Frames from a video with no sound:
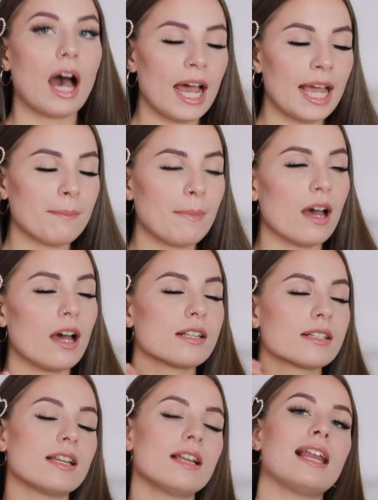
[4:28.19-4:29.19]
I
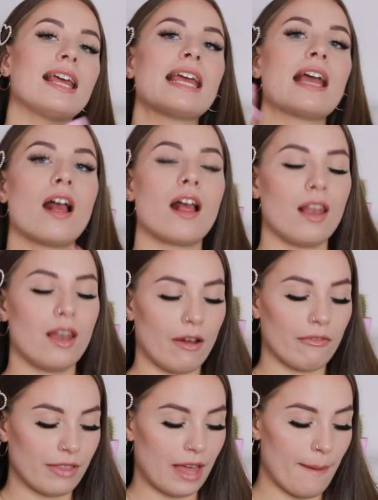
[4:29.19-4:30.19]
personally
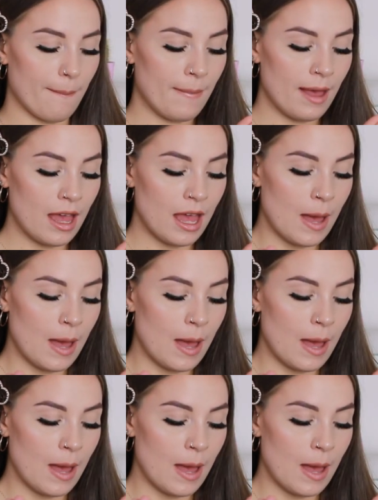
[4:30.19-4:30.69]
love them,